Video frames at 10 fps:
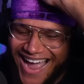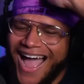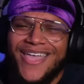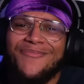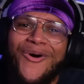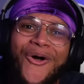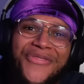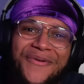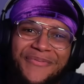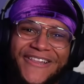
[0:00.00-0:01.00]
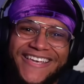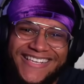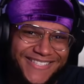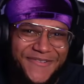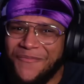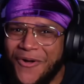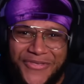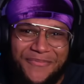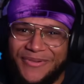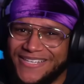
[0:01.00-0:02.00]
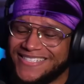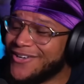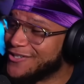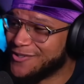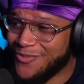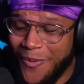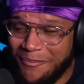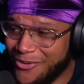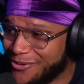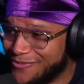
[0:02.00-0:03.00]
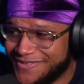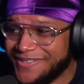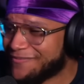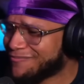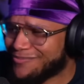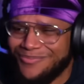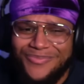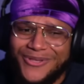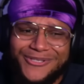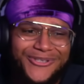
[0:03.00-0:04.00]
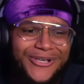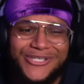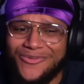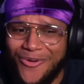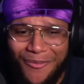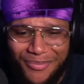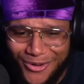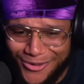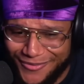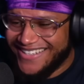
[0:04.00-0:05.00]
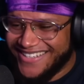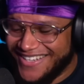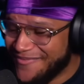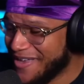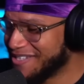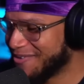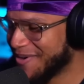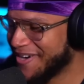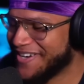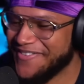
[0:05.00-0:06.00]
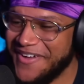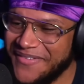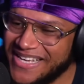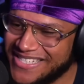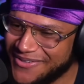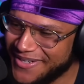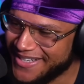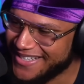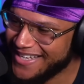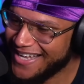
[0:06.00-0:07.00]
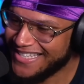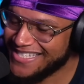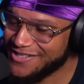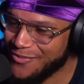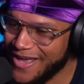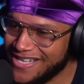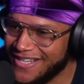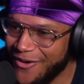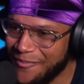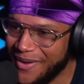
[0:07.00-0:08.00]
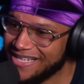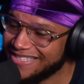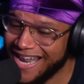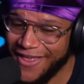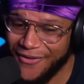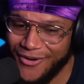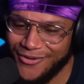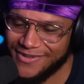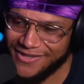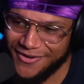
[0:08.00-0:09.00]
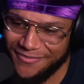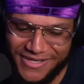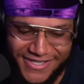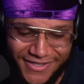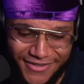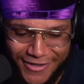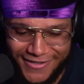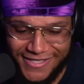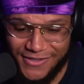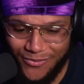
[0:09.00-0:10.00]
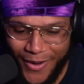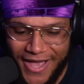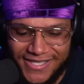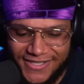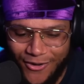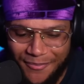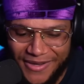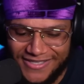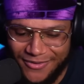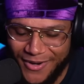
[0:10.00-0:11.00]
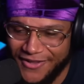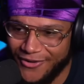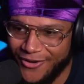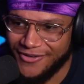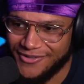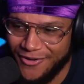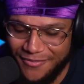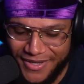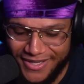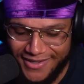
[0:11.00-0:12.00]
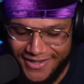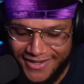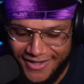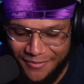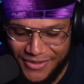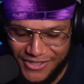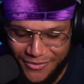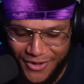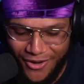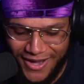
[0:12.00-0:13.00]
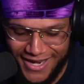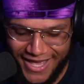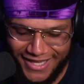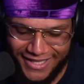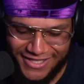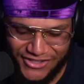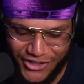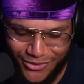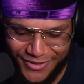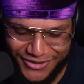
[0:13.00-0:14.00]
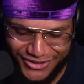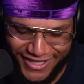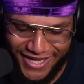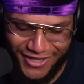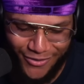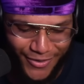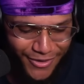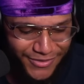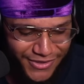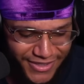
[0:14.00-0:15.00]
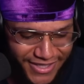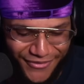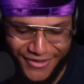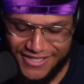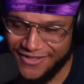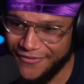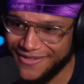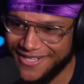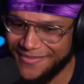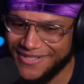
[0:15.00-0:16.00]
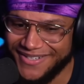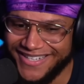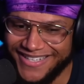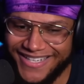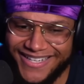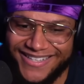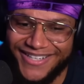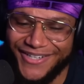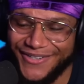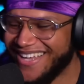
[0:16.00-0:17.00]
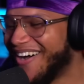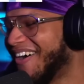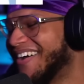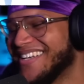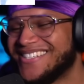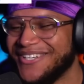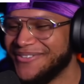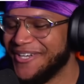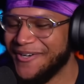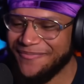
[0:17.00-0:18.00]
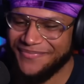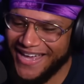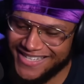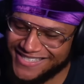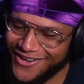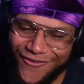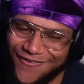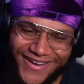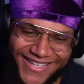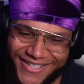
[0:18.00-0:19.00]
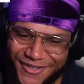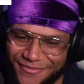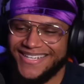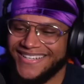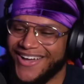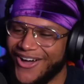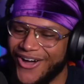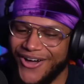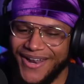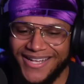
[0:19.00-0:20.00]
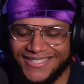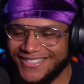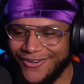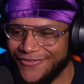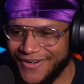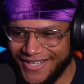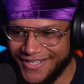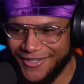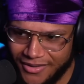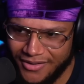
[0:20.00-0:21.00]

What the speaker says: I am more than pleased. More than pleased. Saucy Woo approves. Saucy Woo approves. Amazing work. Amazing work. This is way slower paced than I thought it was going to be, too. This is way slower paced than what I thought going to be. Pretty sure we all kind of had, like, a general understanding of where it was going to end. At least the first episode, and it didn't, though. Oh, that's so dope. That is so fucking dope. Oh, that is so fucking dope.